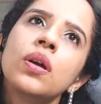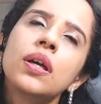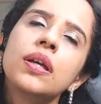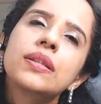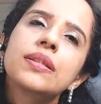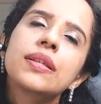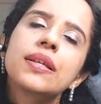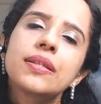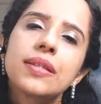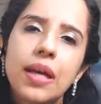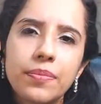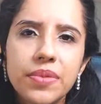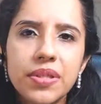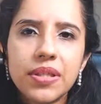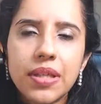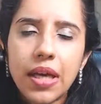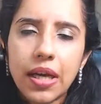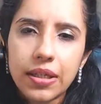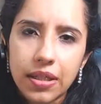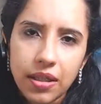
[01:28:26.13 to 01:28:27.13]
It's a
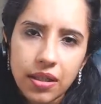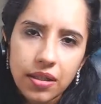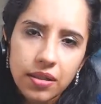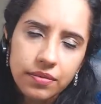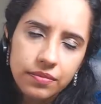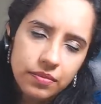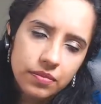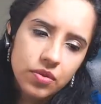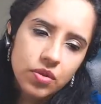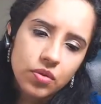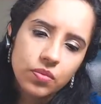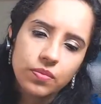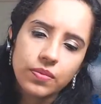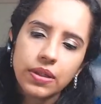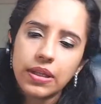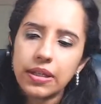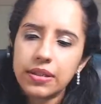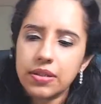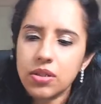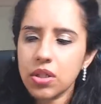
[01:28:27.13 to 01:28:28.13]
samskara. So
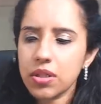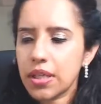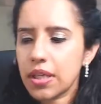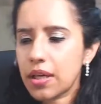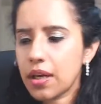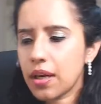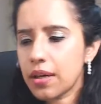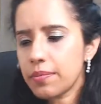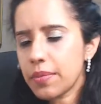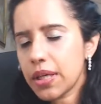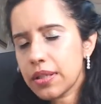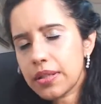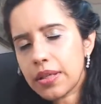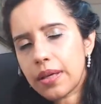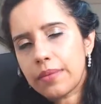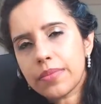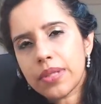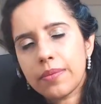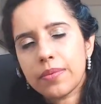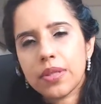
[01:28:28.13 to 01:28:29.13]
let's not say karma, it's
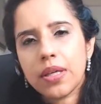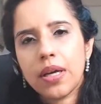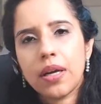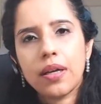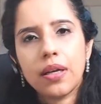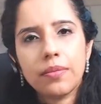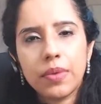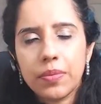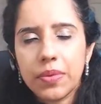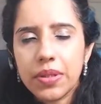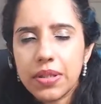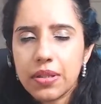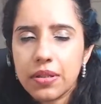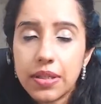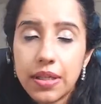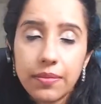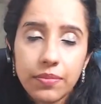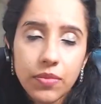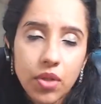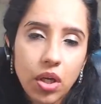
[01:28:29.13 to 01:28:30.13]
some samskara. Maybe it's the
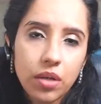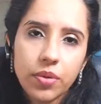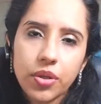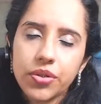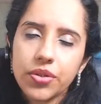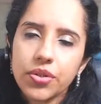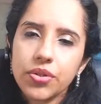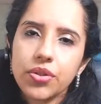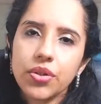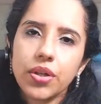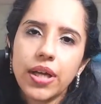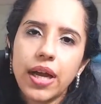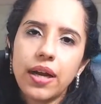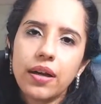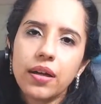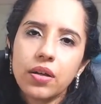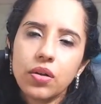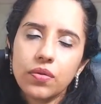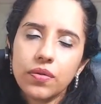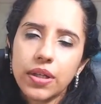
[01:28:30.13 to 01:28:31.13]
same thought process you're
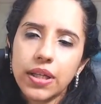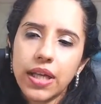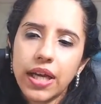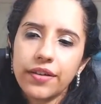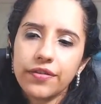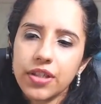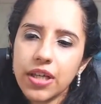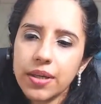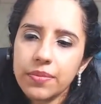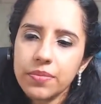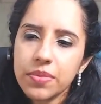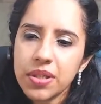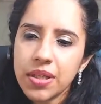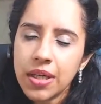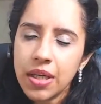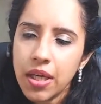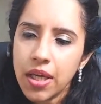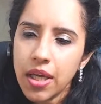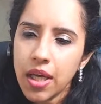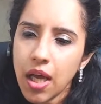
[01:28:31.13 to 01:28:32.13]
carrying over lifetimes.
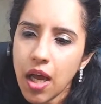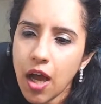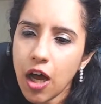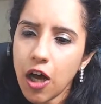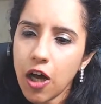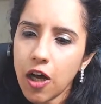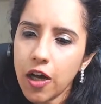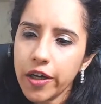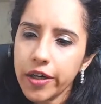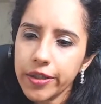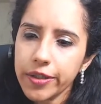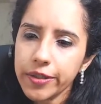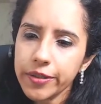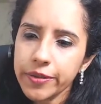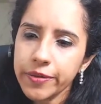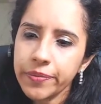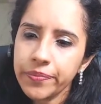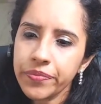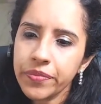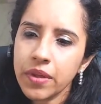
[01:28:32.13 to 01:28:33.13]
Uh,
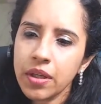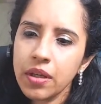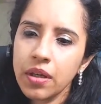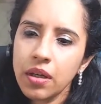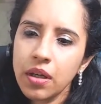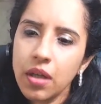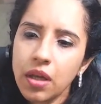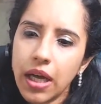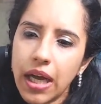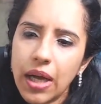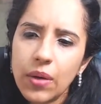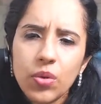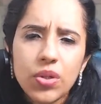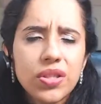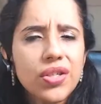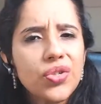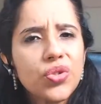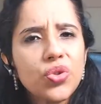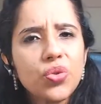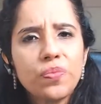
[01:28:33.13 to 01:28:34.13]
I won't
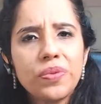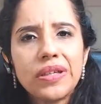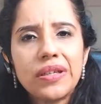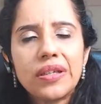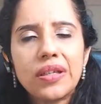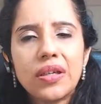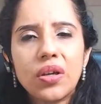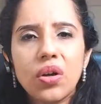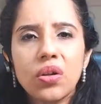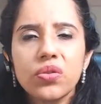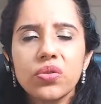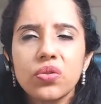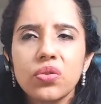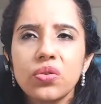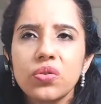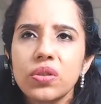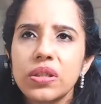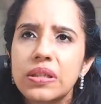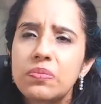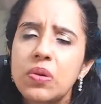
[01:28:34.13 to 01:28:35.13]
say stupidity
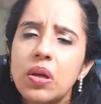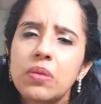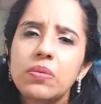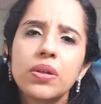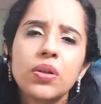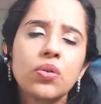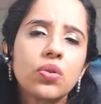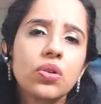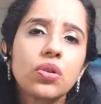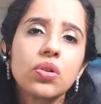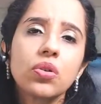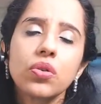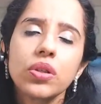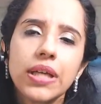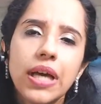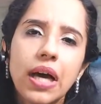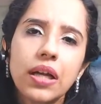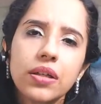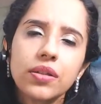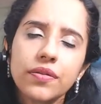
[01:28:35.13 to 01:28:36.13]
also. It's probably you don't know the
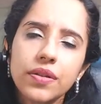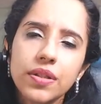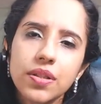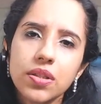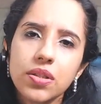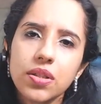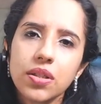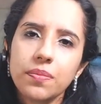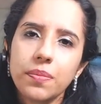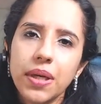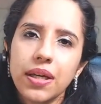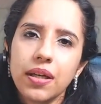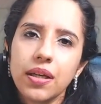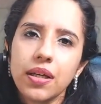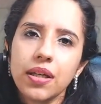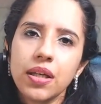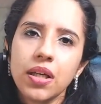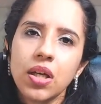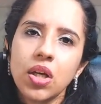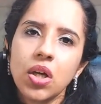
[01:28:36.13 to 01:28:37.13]
art of decision
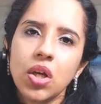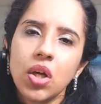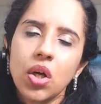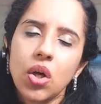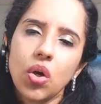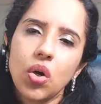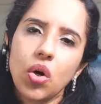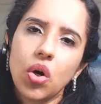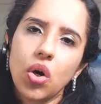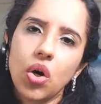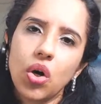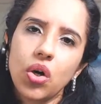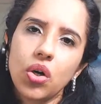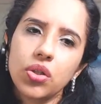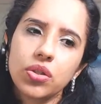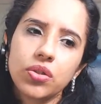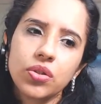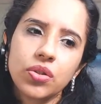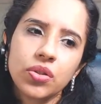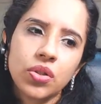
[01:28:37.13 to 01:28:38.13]
making, or
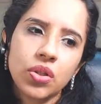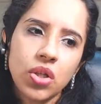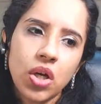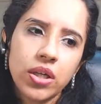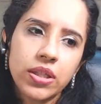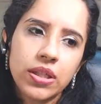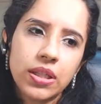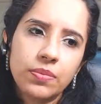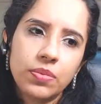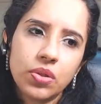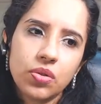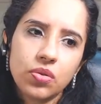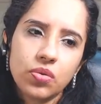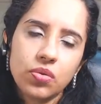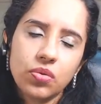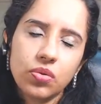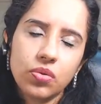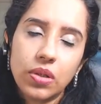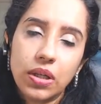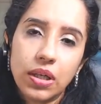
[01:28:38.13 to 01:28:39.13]
you're not able
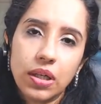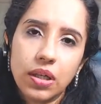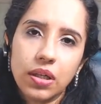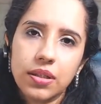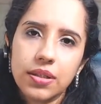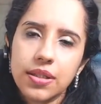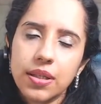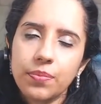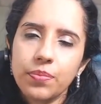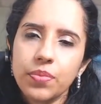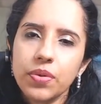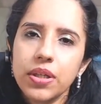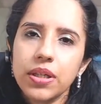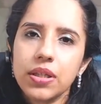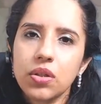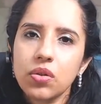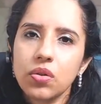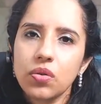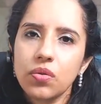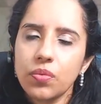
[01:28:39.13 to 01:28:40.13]
to separate,
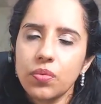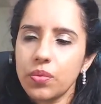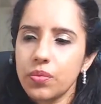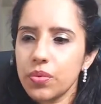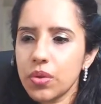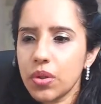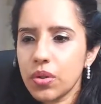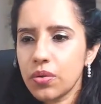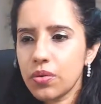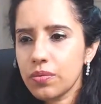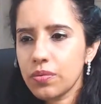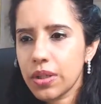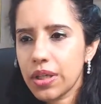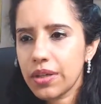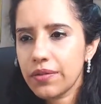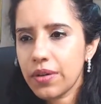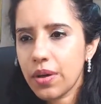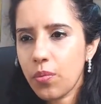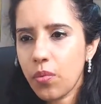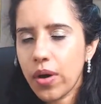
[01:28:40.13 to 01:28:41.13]
give
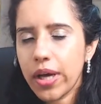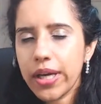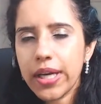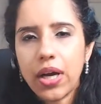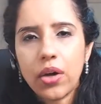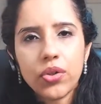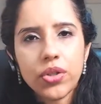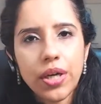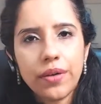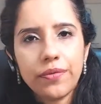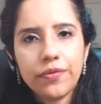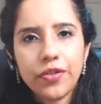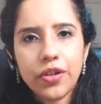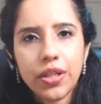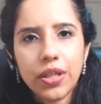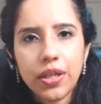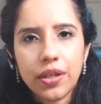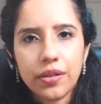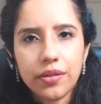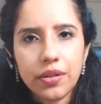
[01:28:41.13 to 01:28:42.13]
up one outcome for
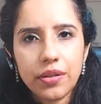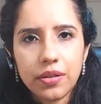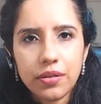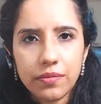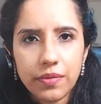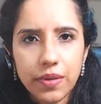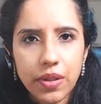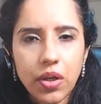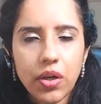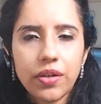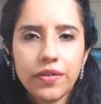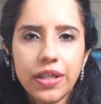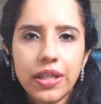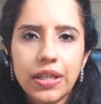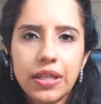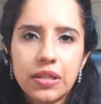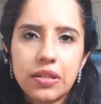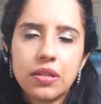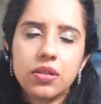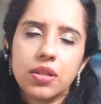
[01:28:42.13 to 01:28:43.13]
the other. A lot of
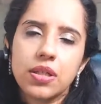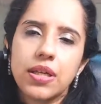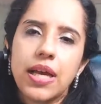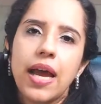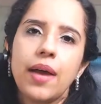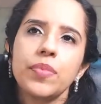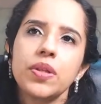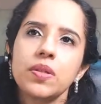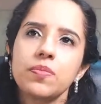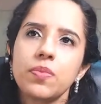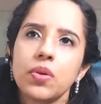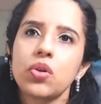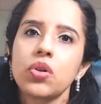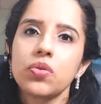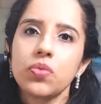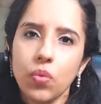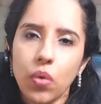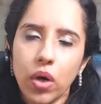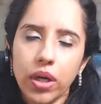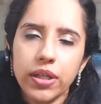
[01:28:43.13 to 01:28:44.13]
indecision happens because
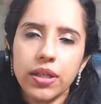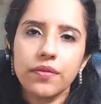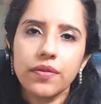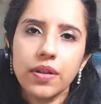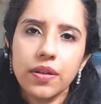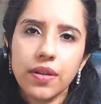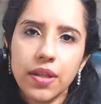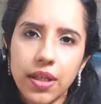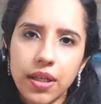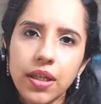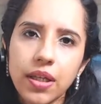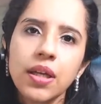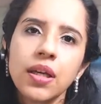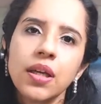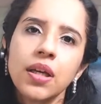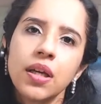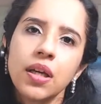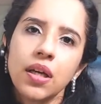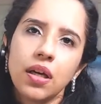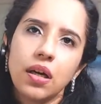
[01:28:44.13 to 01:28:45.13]
we want everything.
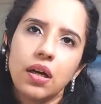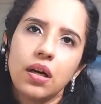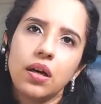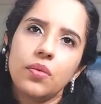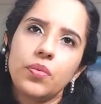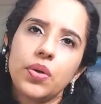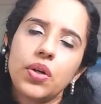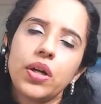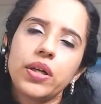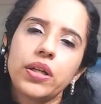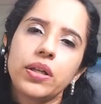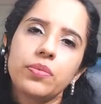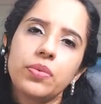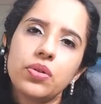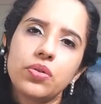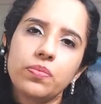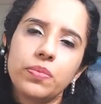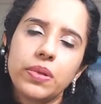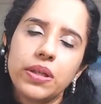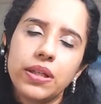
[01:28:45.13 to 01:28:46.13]
We're not able
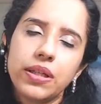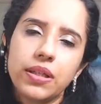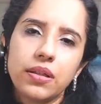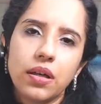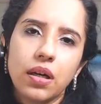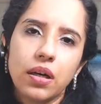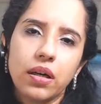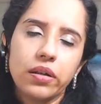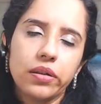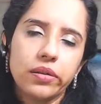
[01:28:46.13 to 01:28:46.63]
to be,